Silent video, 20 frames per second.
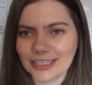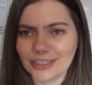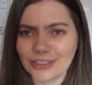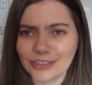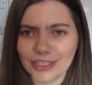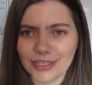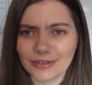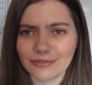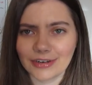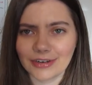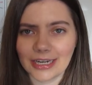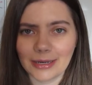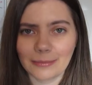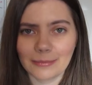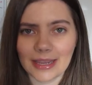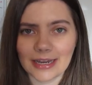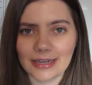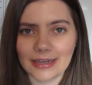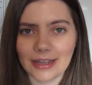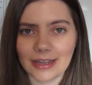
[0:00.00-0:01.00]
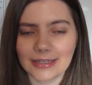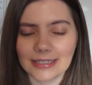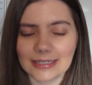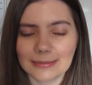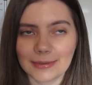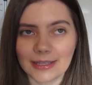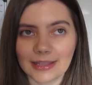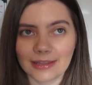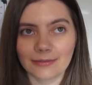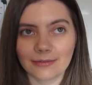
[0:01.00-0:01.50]
I should have really made
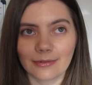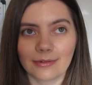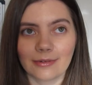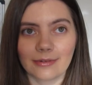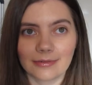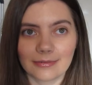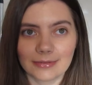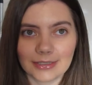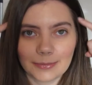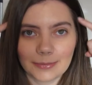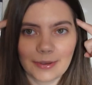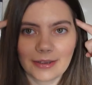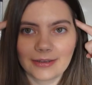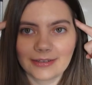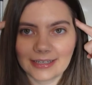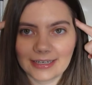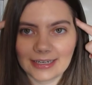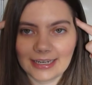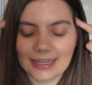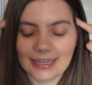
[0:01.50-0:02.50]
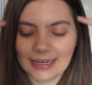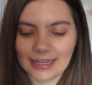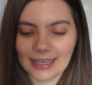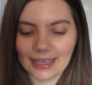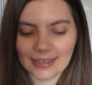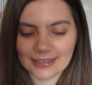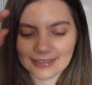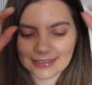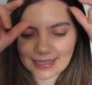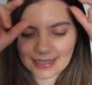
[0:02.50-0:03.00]
notes, but they're all supposedly in
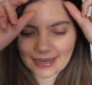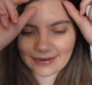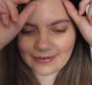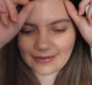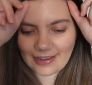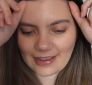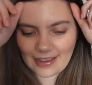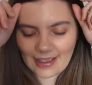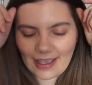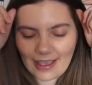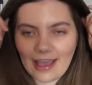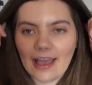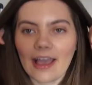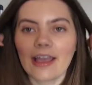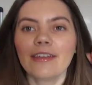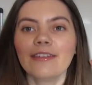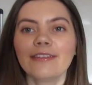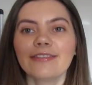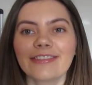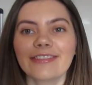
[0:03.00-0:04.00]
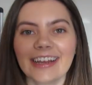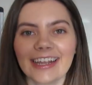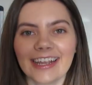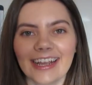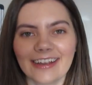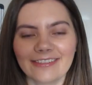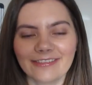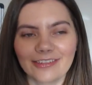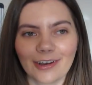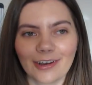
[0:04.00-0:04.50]
here, so hopefully
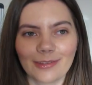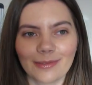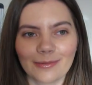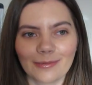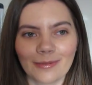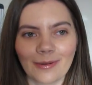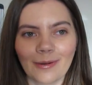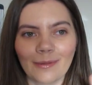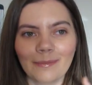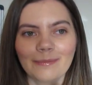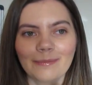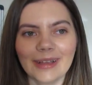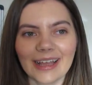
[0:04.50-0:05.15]
I've got them all.